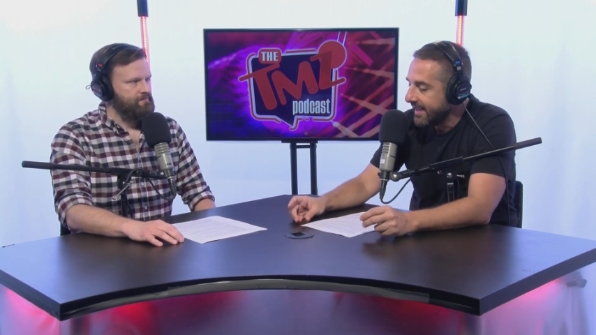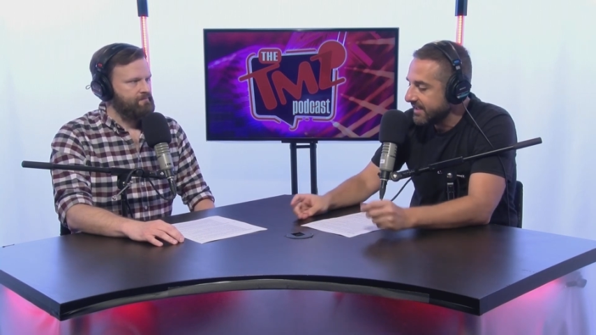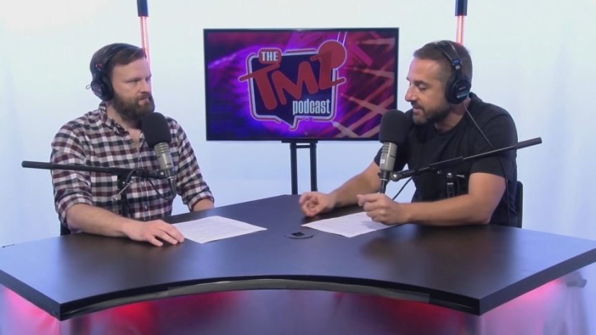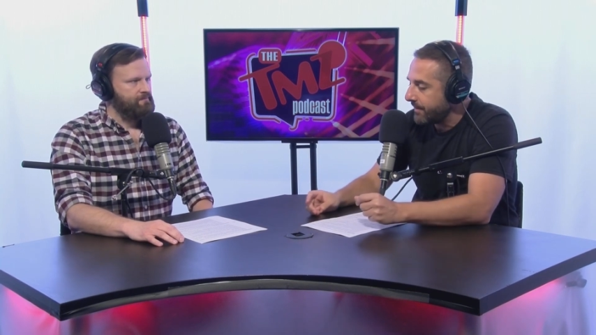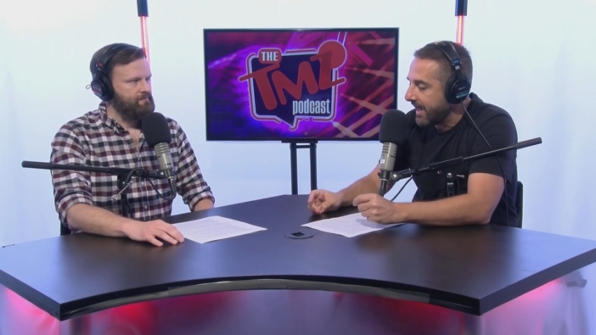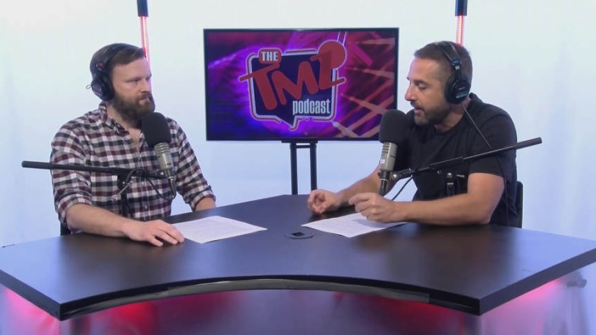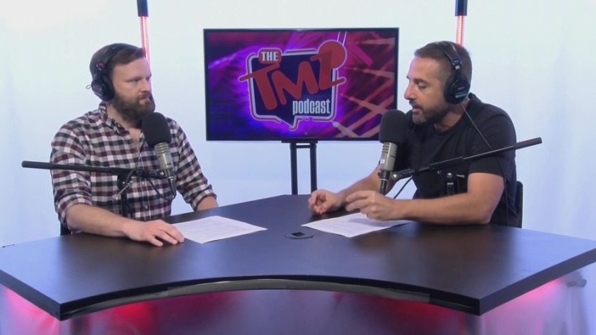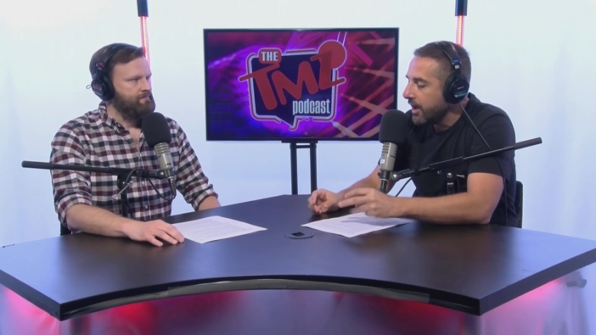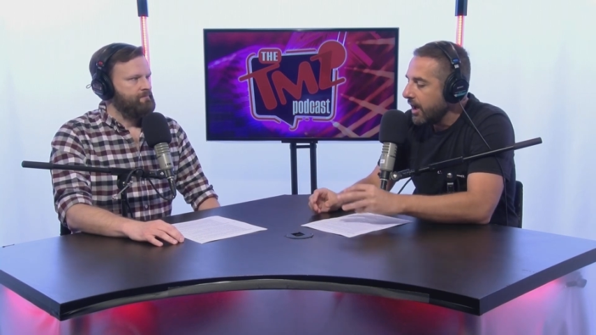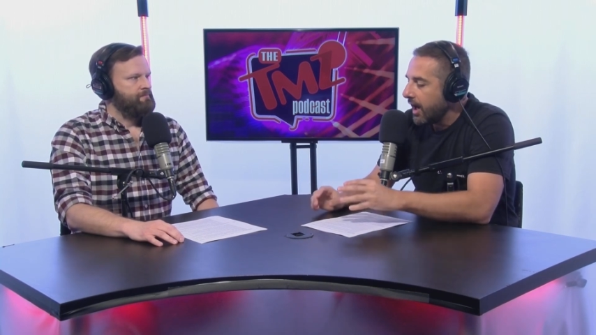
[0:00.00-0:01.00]
Speaker 1: is
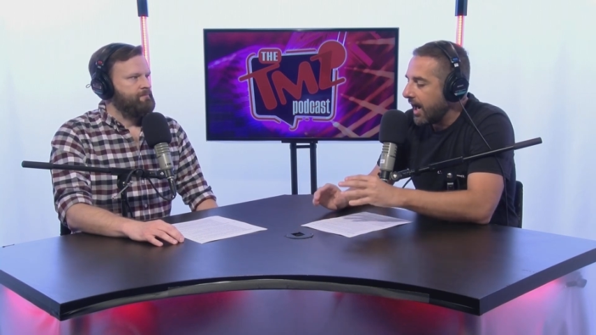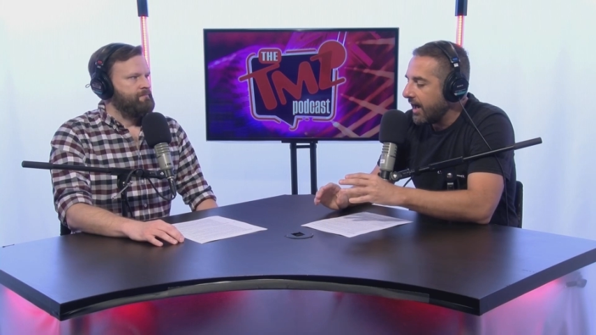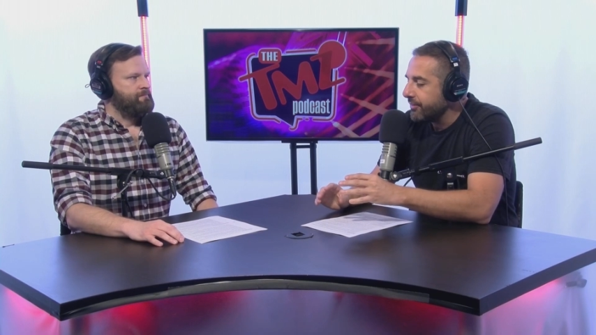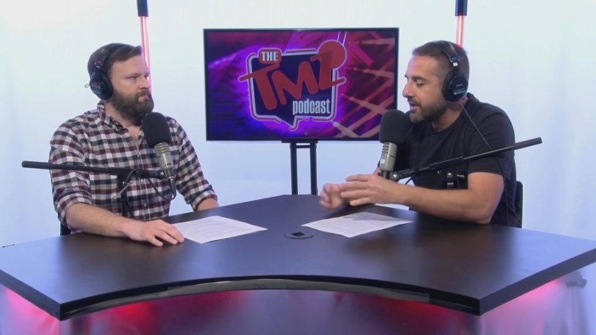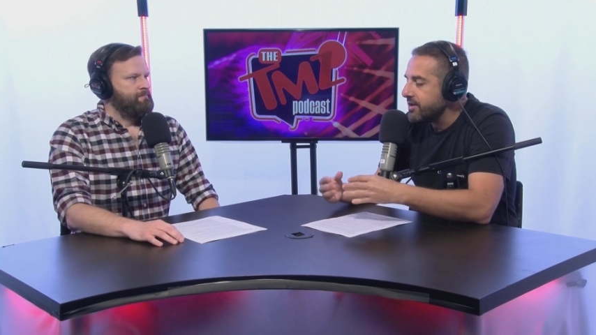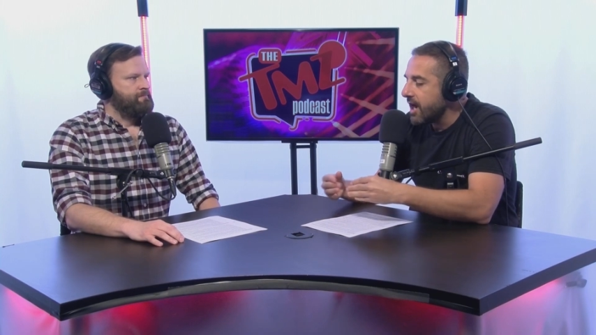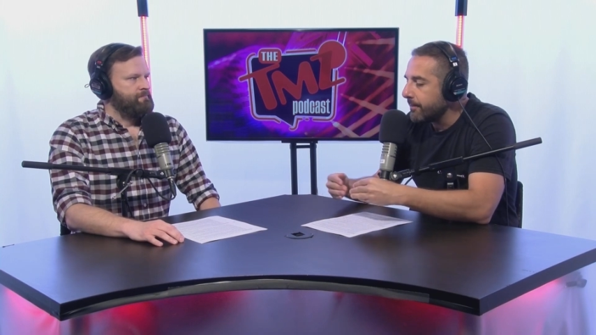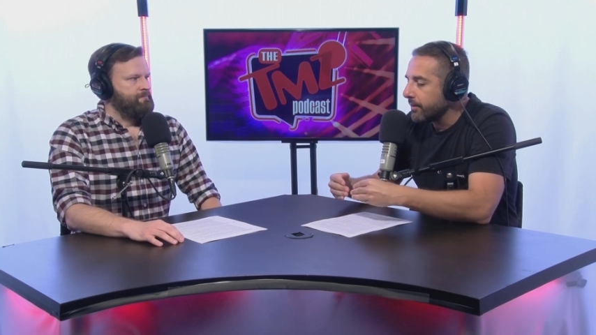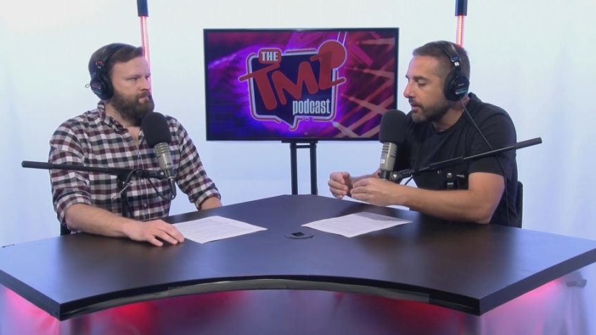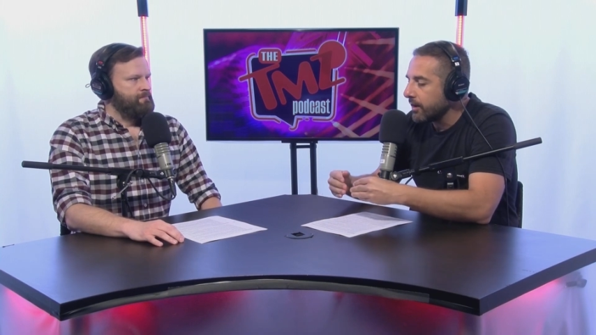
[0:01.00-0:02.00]
about uh, the
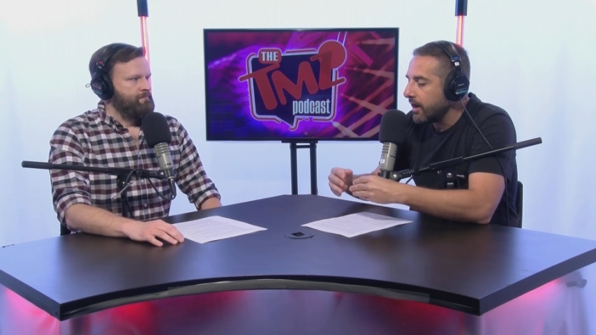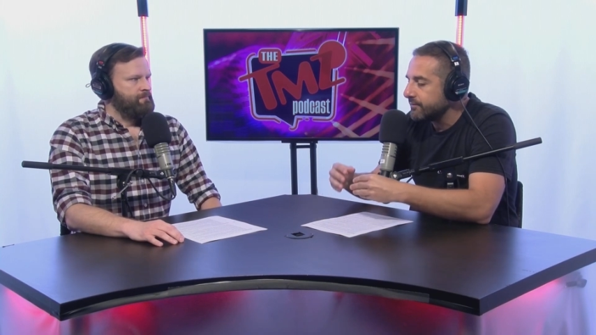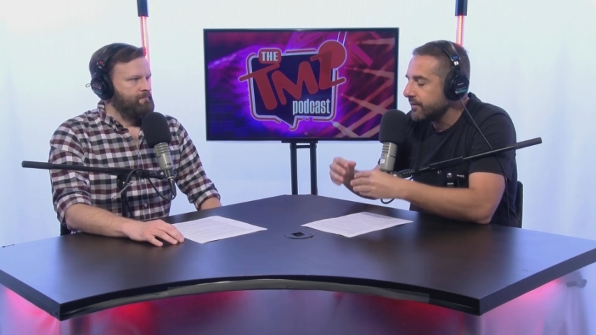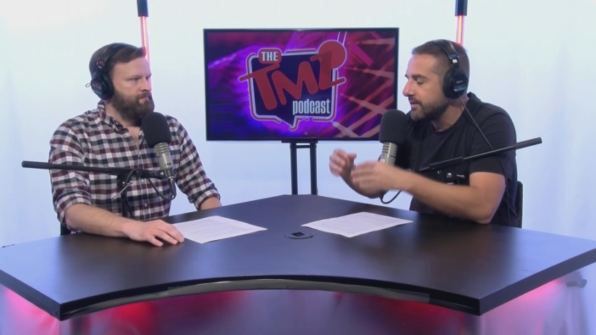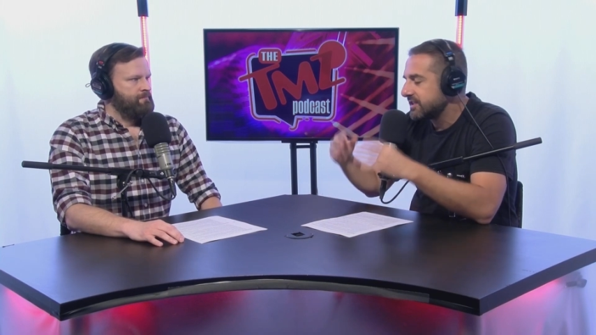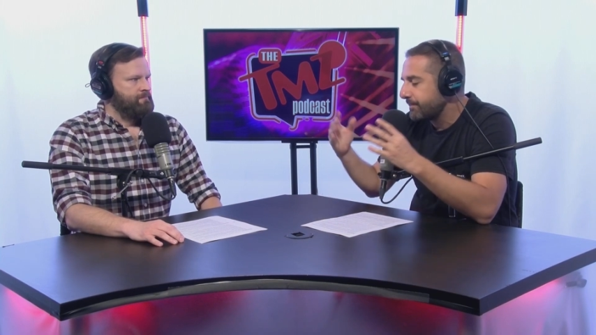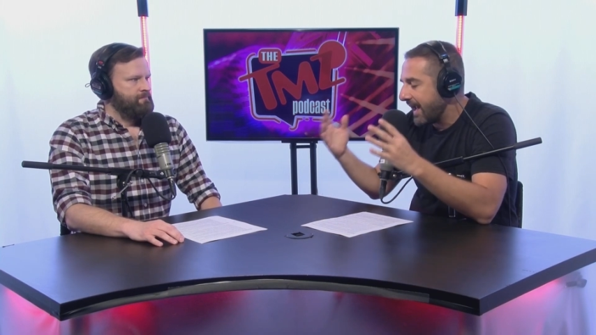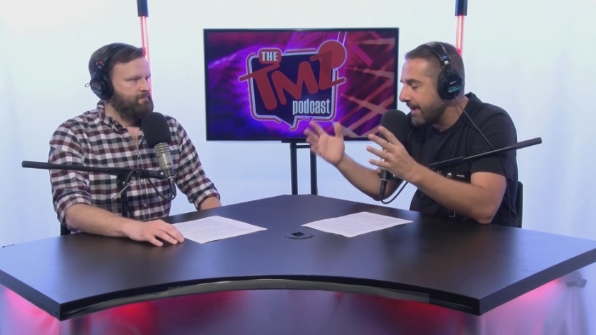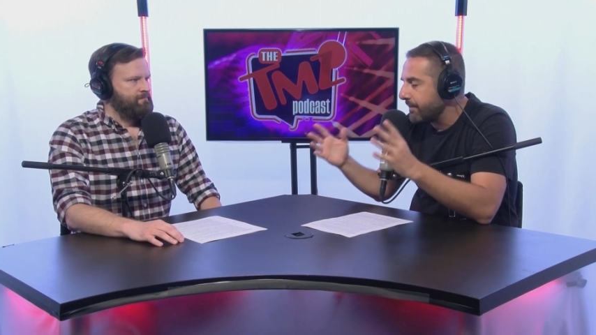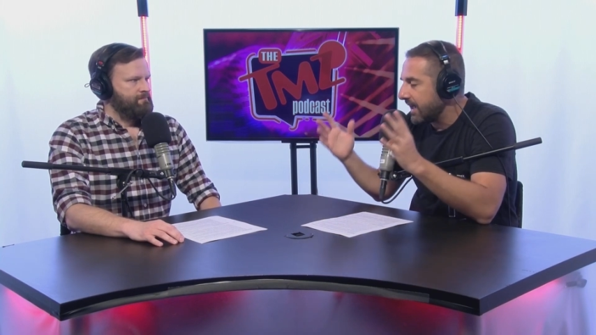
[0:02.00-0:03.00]
number of
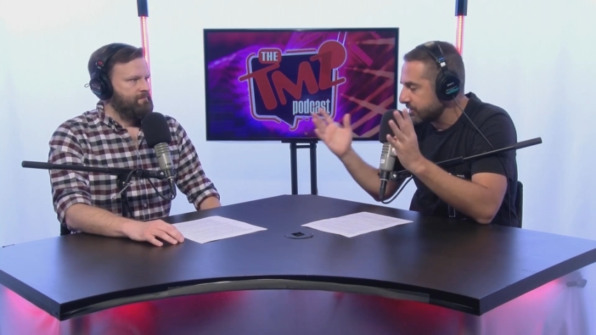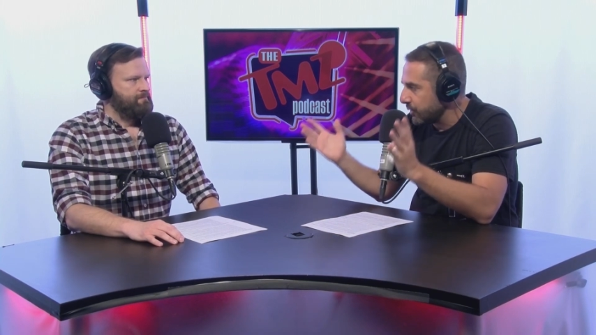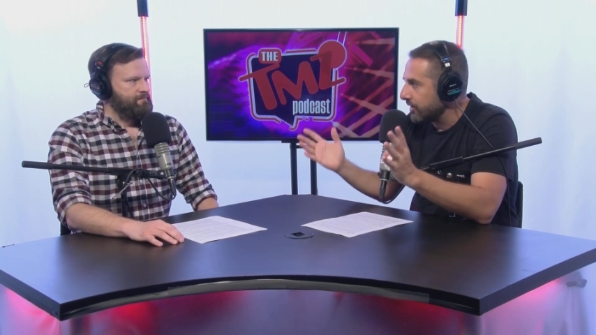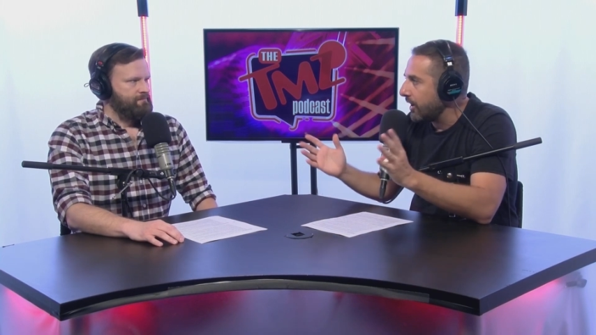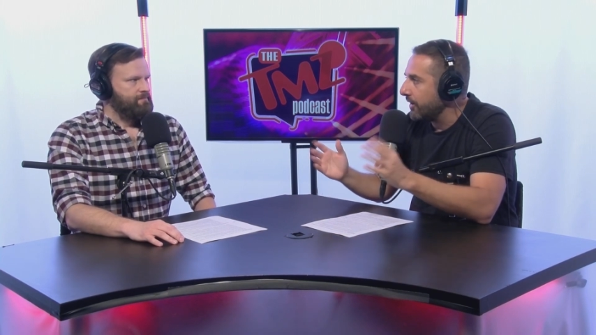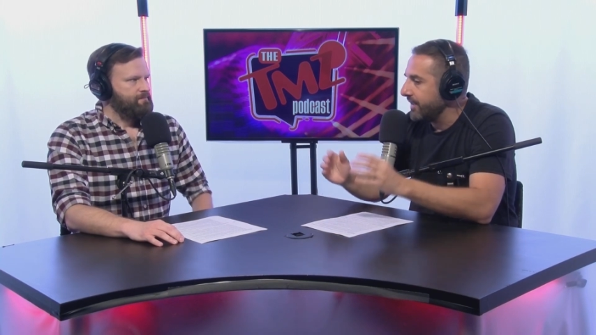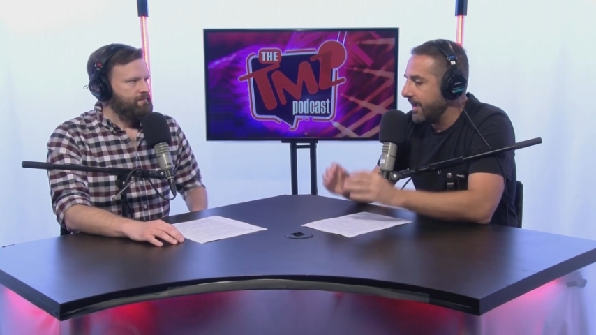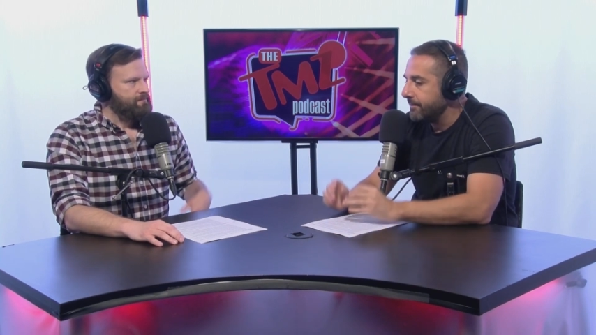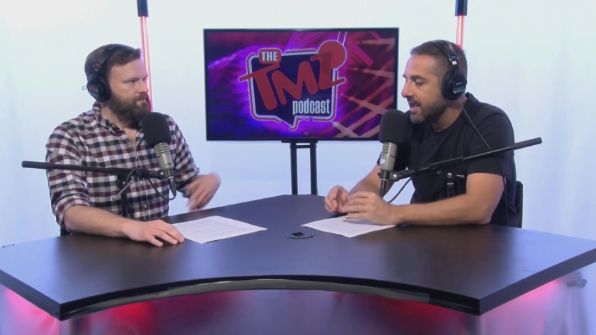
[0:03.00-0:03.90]
spam bots, we'll call them,